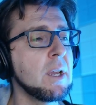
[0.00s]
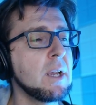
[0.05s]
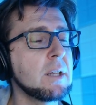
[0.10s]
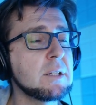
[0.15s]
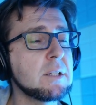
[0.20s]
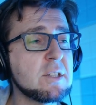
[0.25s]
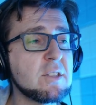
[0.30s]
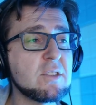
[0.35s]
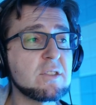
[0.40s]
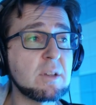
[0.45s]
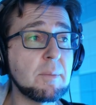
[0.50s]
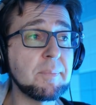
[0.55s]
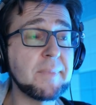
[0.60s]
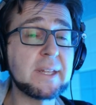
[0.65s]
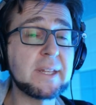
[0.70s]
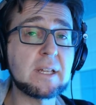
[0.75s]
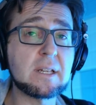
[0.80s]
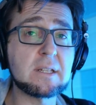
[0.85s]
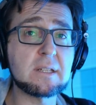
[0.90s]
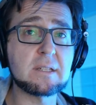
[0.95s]
This is
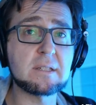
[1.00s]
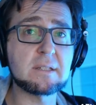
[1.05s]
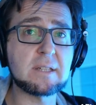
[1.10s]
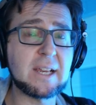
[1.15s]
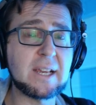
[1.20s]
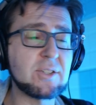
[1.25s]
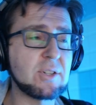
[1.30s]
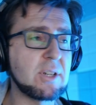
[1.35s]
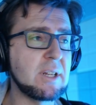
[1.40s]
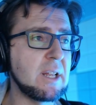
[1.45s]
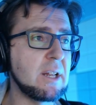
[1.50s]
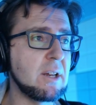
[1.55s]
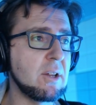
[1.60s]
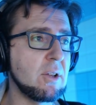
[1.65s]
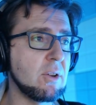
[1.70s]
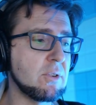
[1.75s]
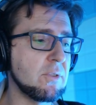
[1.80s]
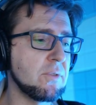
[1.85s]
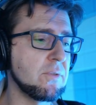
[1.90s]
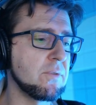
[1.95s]
something that is actually a
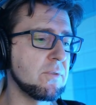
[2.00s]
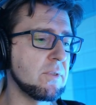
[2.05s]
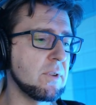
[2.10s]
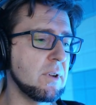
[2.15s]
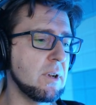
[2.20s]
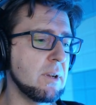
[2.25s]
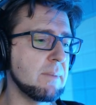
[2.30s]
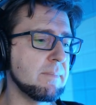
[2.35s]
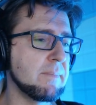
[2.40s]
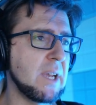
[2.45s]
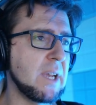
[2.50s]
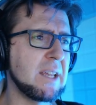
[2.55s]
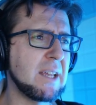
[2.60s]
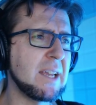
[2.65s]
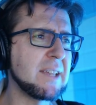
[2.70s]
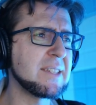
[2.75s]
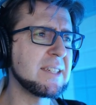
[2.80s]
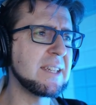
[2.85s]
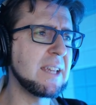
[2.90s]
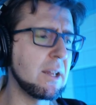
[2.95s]
lot of, I
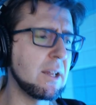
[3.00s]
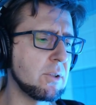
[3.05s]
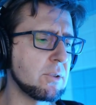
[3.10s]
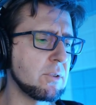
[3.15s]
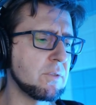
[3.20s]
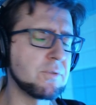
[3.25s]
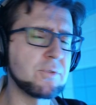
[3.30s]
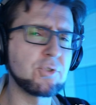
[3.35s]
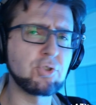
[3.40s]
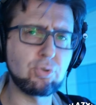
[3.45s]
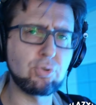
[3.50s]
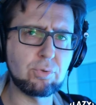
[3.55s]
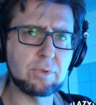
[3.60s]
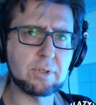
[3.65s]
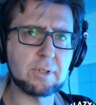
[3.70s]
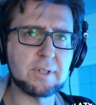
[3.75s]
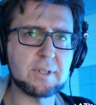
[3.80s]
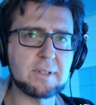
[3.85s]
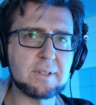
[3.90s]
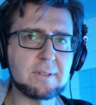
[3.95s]
see a lot of
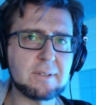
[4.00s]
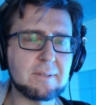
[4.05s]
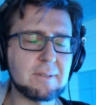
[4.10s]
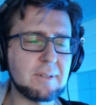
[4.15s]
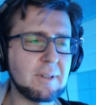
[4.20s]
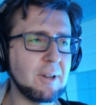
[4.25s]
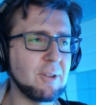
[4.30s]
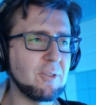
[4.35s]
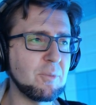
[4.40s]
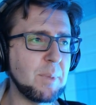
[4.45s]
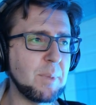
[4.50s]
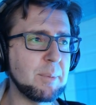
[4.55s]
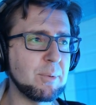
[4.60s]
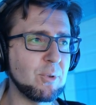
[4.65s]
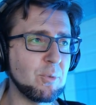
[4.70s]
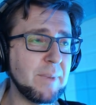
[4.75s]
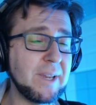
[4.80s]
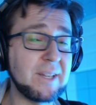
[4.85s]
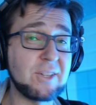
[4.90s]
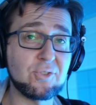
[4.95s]
shooters, a lot of people
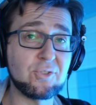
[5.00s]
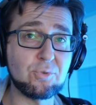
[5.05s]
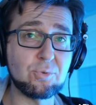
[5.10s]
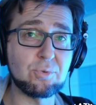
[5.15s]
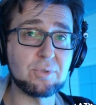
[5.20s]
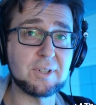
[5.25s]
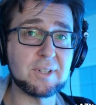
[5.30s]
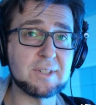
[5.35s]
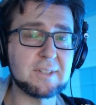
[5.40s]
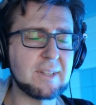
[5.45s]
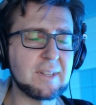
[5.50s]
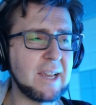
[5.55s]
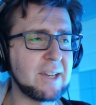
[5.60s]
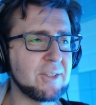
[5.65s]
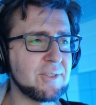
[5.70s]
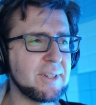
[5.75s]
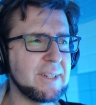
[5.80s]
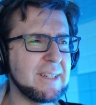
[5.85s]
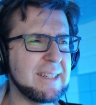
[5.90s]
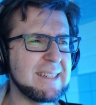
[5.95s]
who make shooters
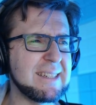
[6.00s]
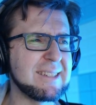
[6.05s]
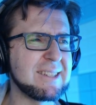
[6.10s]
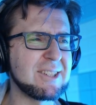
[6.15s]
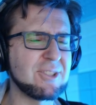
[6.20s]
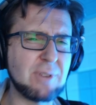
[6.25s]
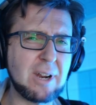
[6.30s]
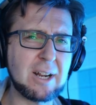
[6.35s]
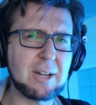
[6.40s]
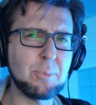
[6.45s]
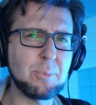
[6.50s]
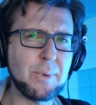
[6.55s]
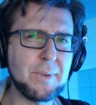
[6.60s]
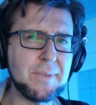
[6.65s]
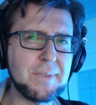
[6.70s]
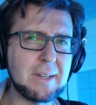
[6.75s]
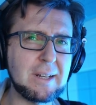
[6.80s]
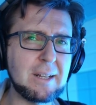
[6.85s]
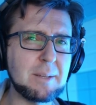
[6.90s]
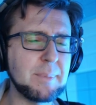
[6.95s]
actually struggle
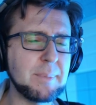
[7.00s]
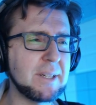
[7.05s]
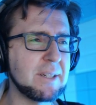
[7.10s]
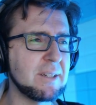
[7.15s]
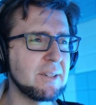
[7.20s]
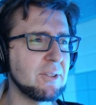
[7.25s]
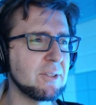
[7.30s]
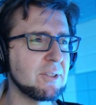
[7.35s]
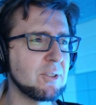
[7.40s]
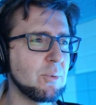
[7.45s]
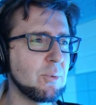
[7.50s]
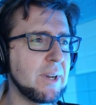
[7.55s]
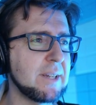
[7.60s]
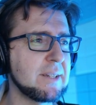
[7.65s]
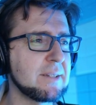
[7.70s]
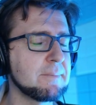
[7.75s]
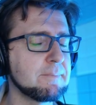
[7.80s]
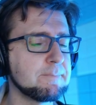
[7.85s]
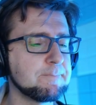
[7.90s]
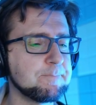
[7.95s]
with a little bit, not quite